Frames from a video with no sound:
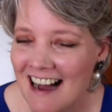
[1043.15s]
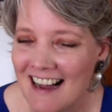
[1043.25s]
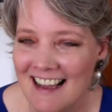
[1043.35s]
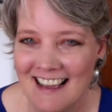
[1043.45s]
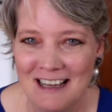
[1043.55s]

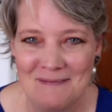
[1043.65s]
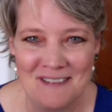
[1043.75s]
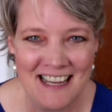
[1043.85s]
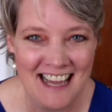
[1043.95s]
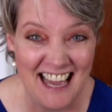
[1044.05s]
I
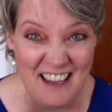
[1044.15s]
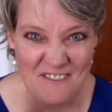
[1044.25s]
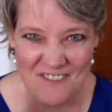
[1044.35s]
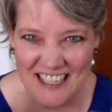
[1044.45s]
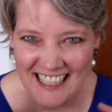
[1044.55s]
am a
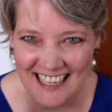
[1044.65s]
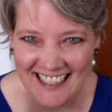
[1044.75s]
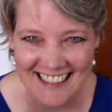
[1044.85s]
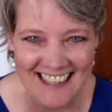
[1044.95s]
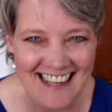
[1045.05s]

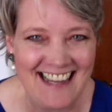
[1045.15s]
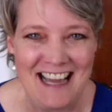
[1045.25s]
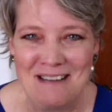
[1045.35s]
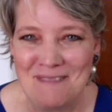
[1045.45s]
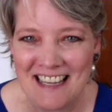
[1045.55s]
feline. I
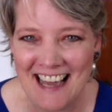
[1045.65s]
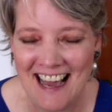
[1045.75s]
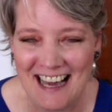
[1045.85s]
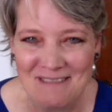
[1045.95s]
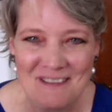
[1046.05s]
am a cat.